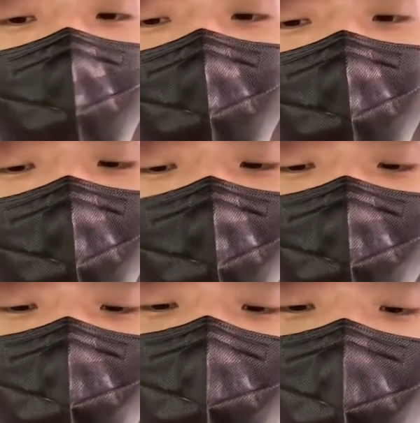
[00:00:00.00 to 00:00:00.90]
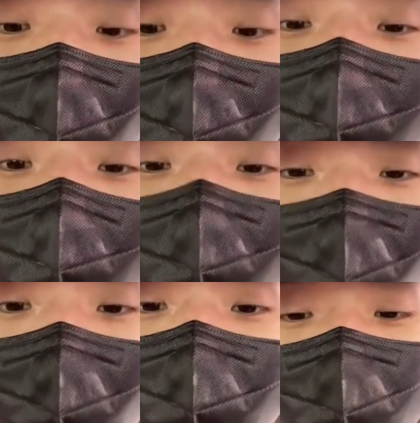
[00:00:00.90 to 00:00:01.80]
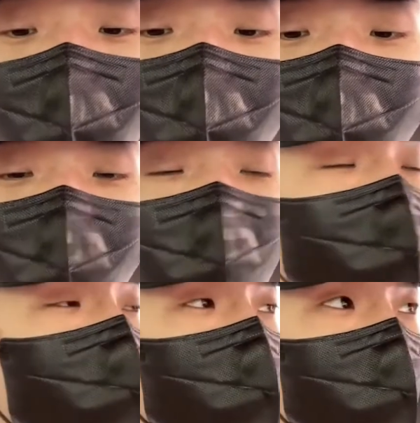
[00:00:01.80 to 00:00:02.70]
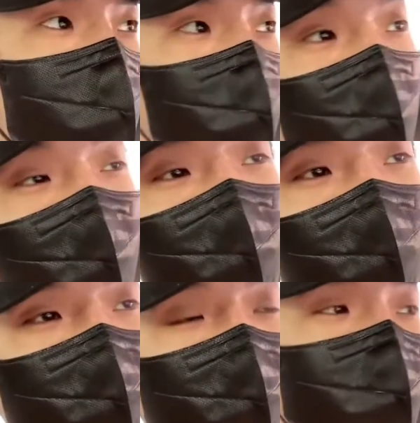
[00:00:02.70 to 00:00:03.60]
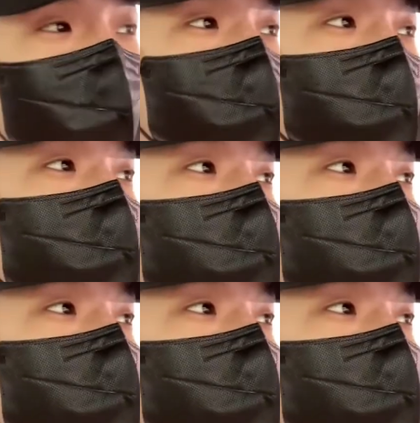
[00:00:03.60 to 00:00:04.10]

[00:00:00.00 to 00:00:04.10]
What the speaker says: I legitimately don't know what I like to do.